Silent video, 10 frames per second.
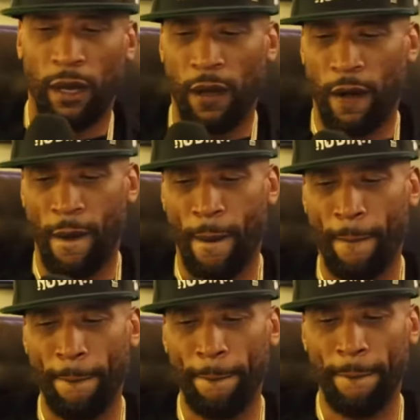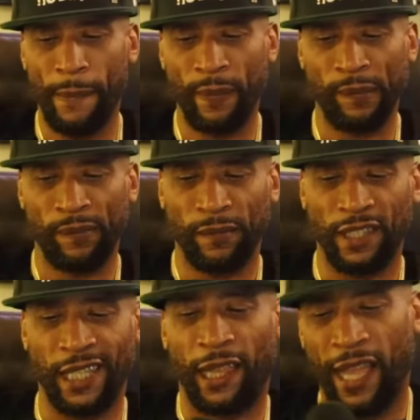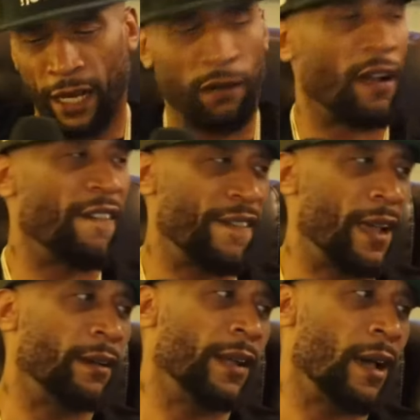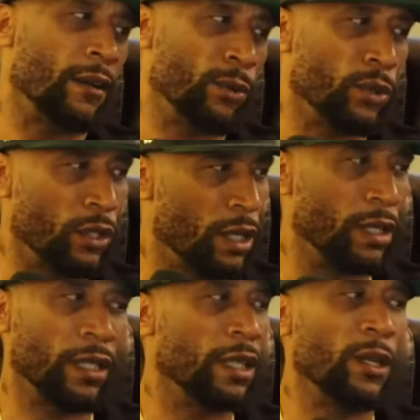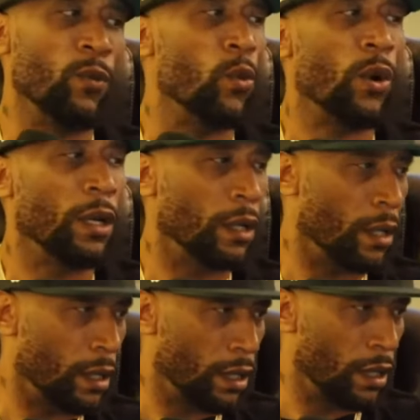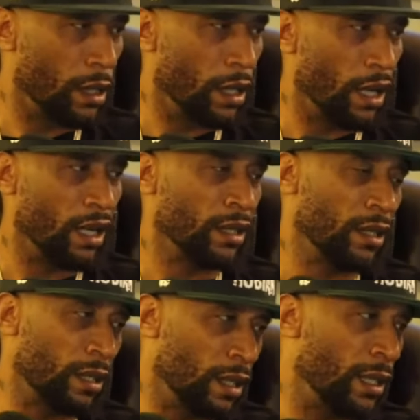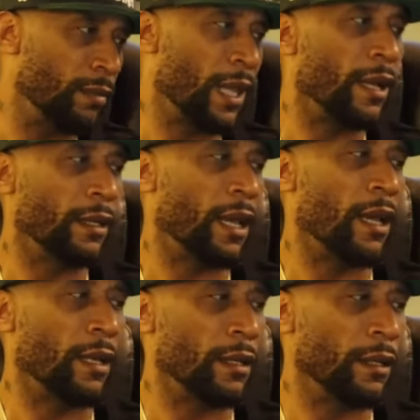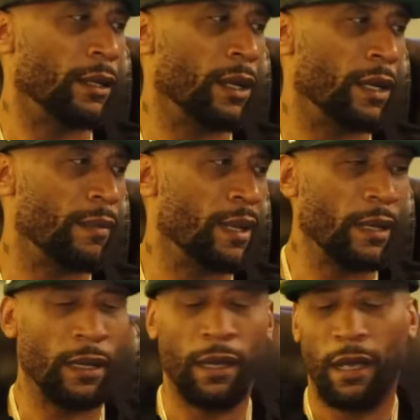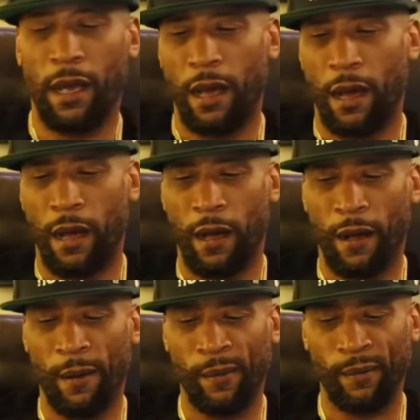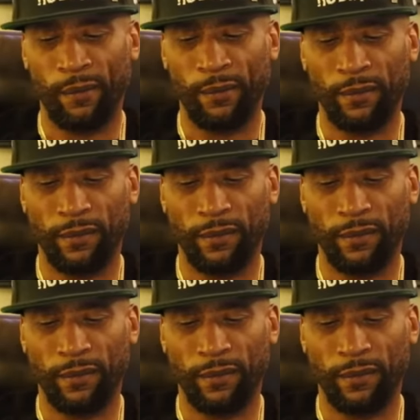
Um, and later I found out it was because he didn't want us to see him like that. You know what I mean? Um,